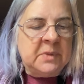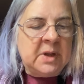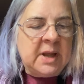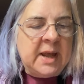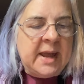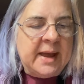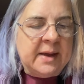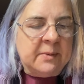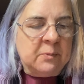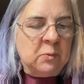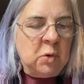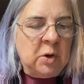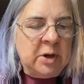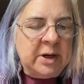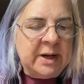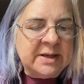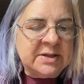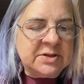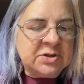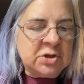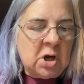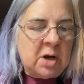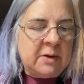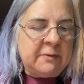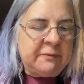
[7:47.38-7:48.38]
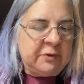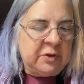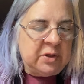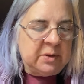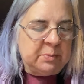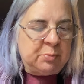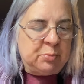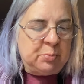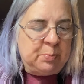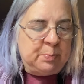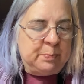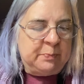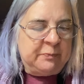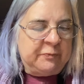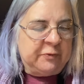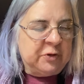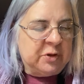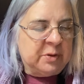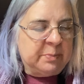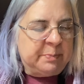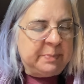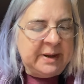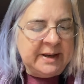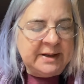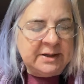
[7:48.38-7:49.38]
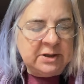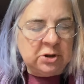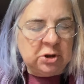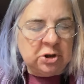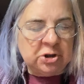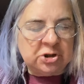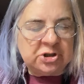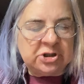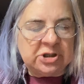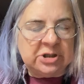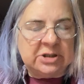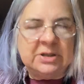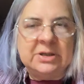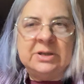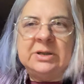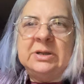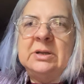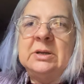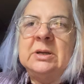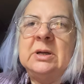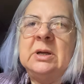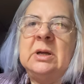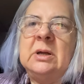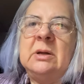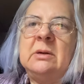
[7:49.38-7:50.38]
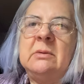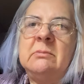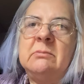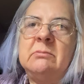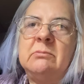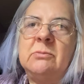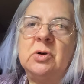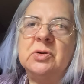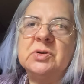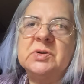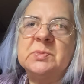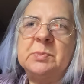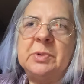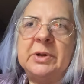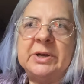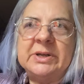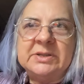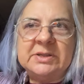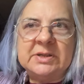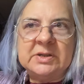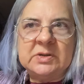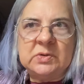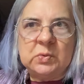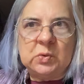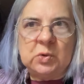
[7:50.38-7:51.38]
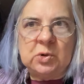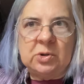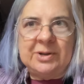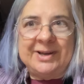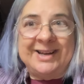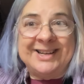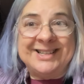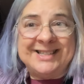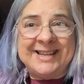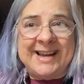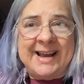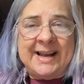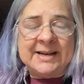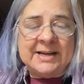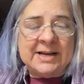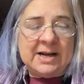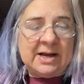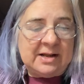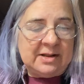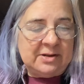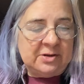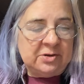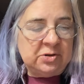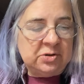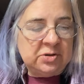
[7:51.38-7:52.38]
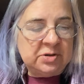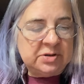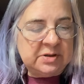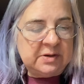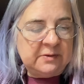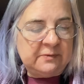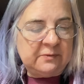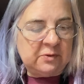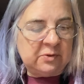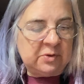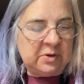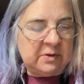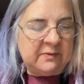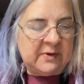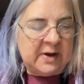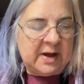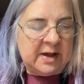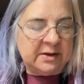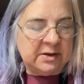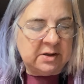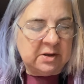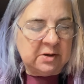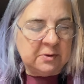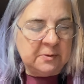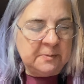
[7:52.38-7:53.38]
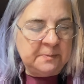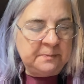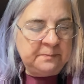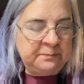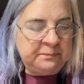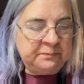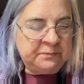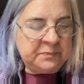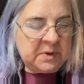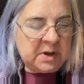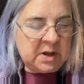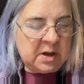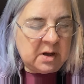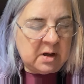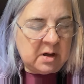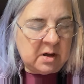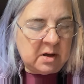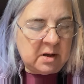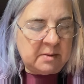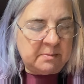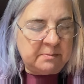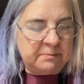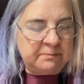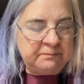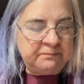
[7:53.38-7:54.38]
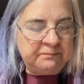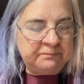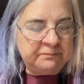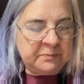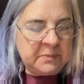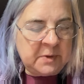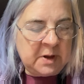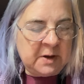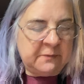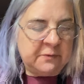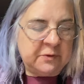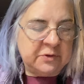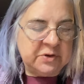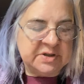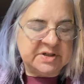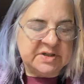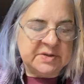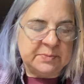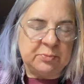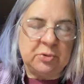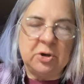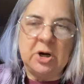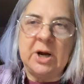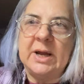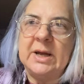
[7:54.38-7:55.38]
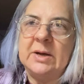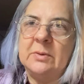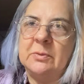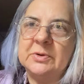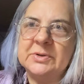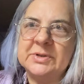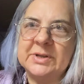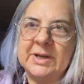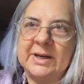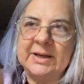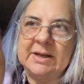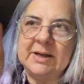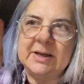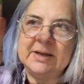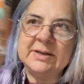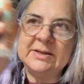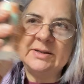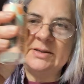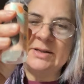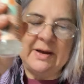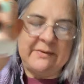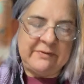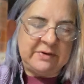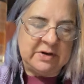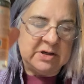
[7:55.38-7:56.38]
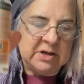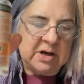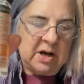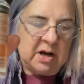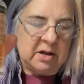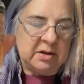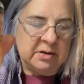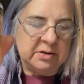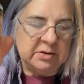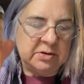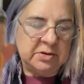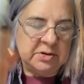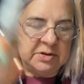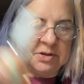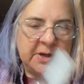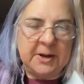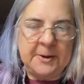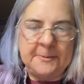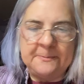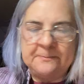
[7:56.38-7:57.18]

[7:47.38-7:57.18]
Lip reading: And what I saw for the pin cushion, most places were like $10 for the value. For the spray, it was like $7.